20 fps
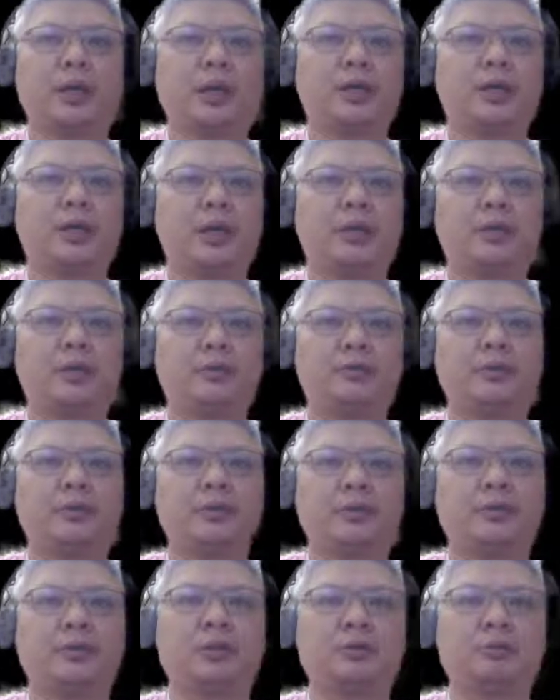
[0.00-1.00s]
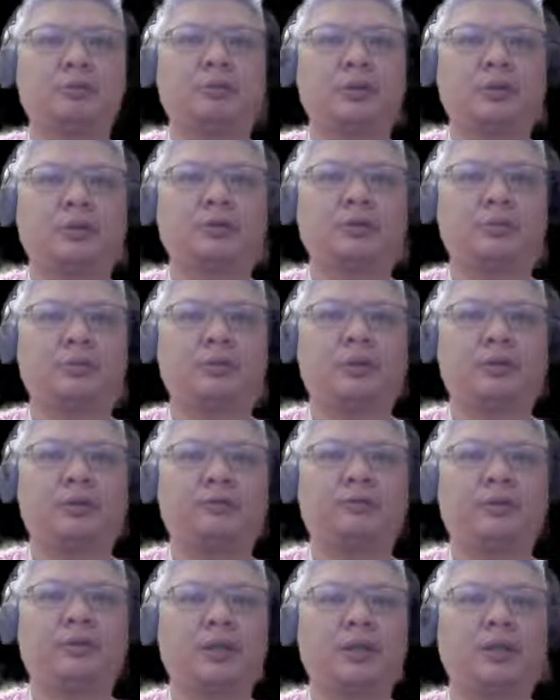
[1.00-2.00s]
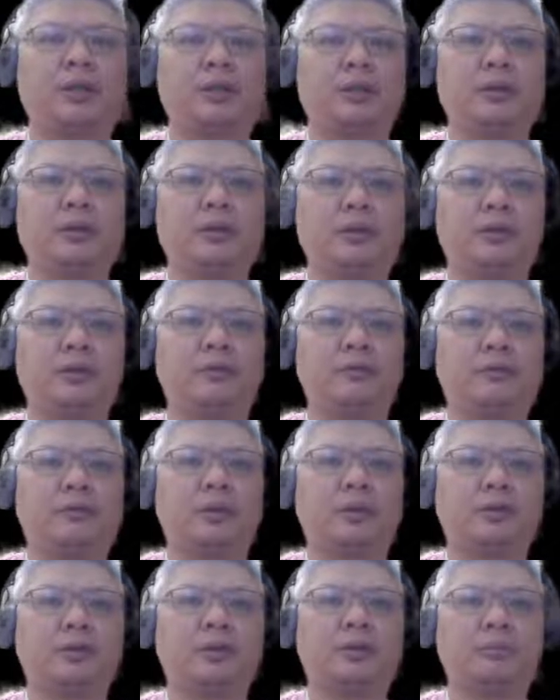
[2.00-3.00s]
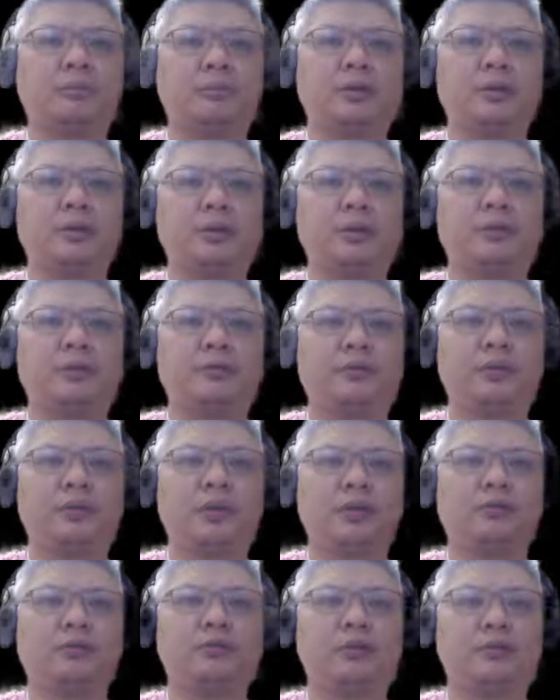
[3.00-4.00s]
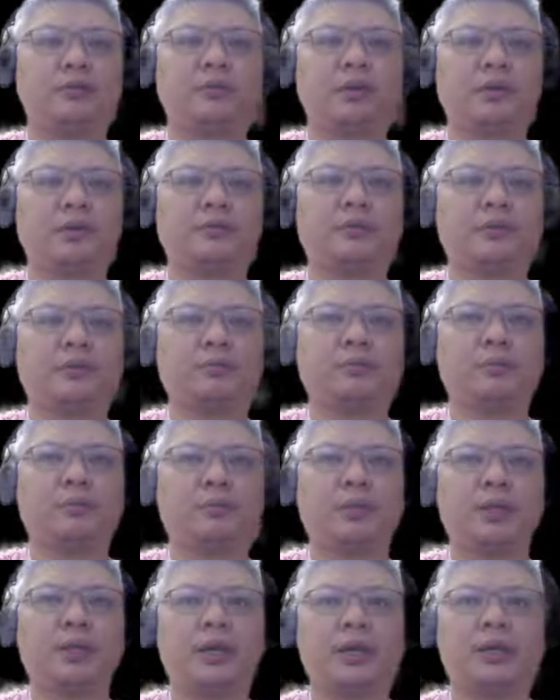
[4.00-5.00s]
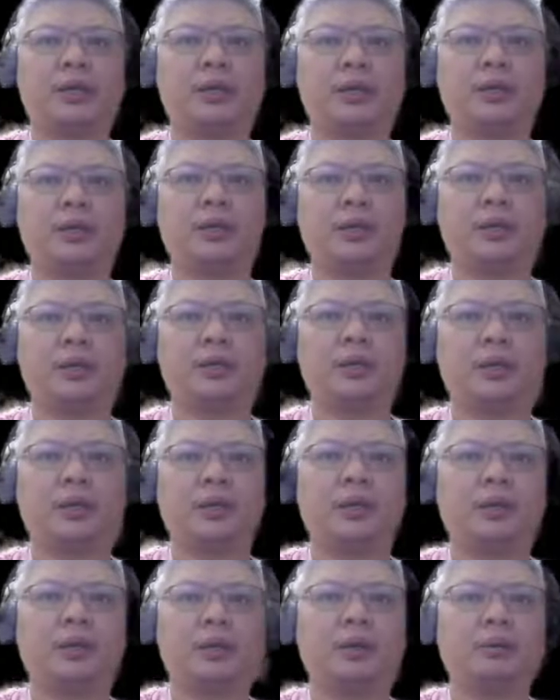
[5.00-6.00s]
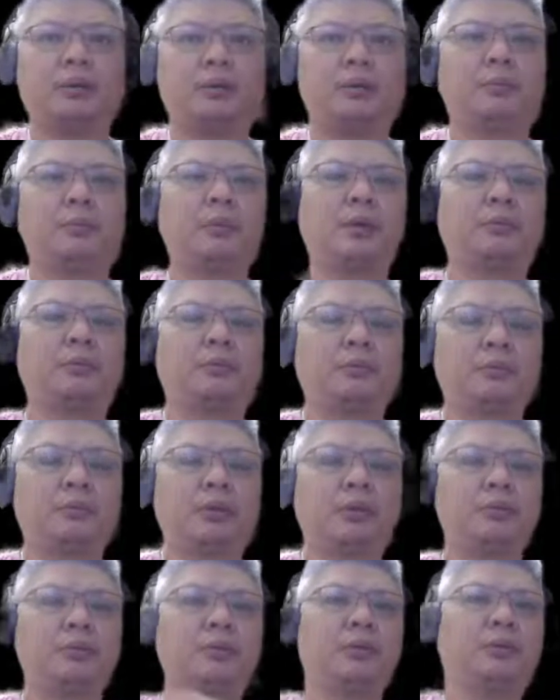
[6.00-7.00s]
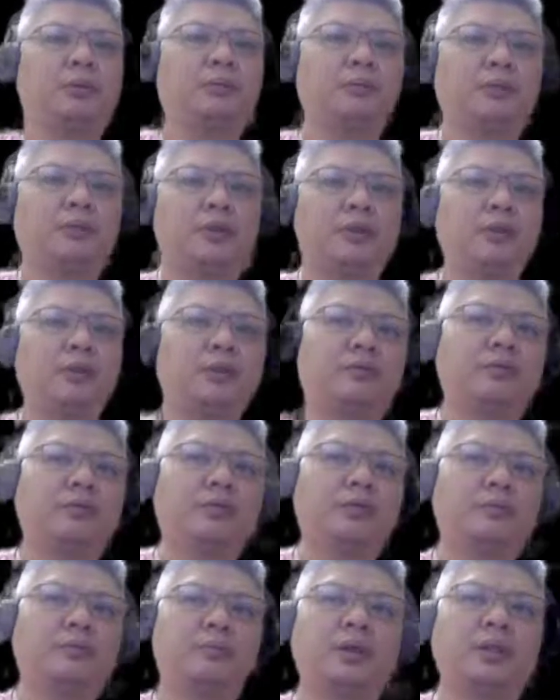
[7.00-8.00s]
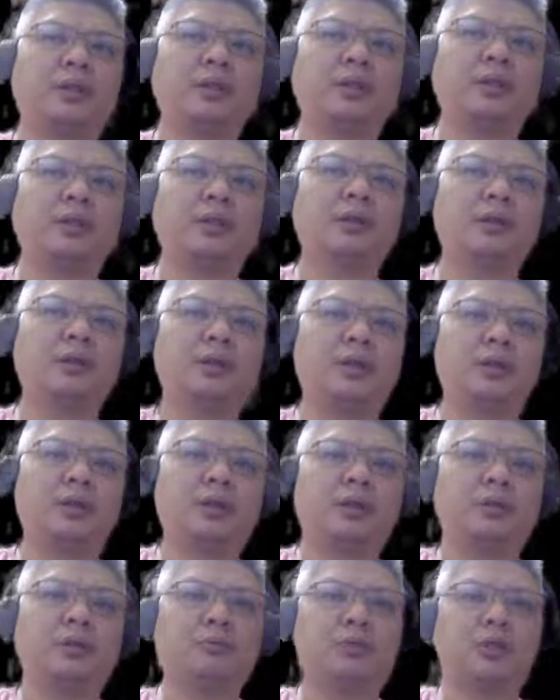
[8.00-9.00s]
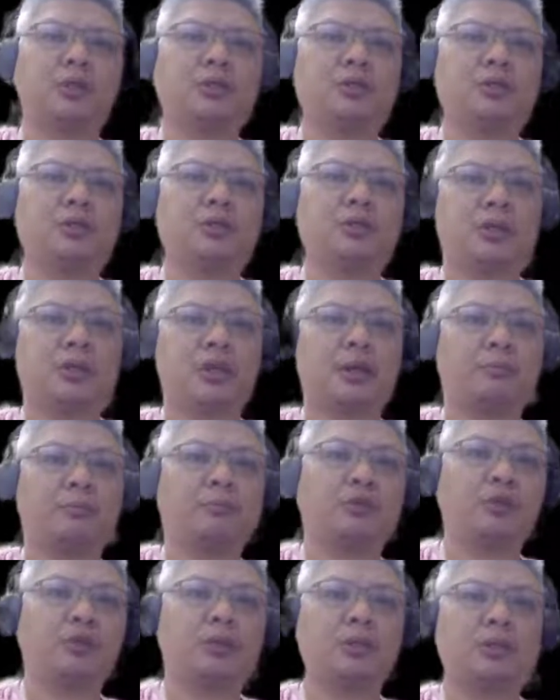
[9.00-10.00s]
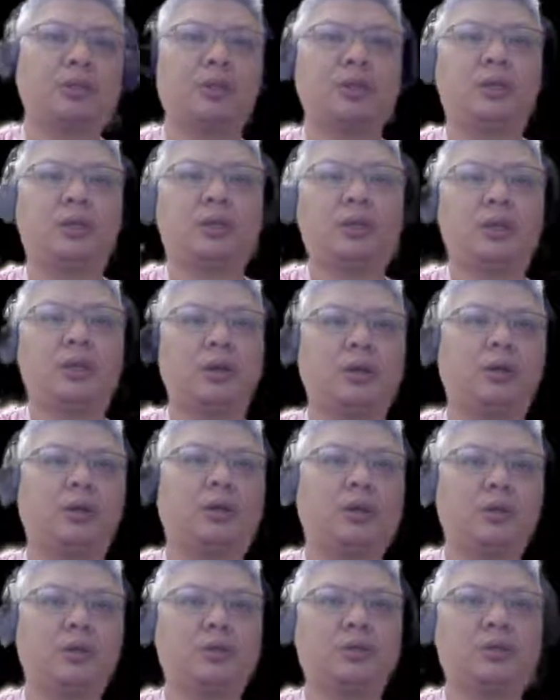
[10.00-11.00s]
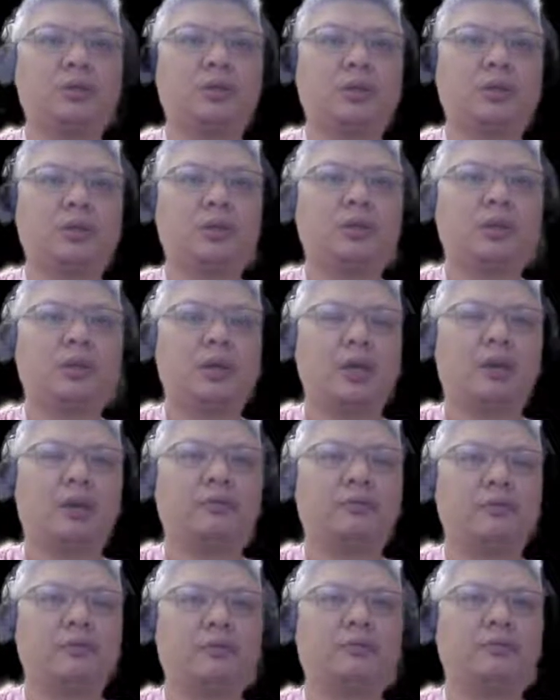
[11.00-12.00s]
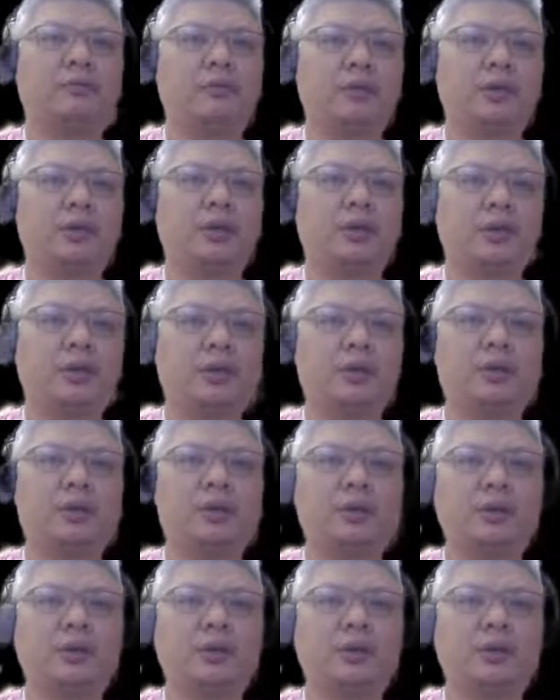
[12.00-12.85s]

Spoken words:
any other resistance would also be invalid. For example, if h3 minus 5 were played, black will win in the following manner. He will actually capture the horse, have no fear,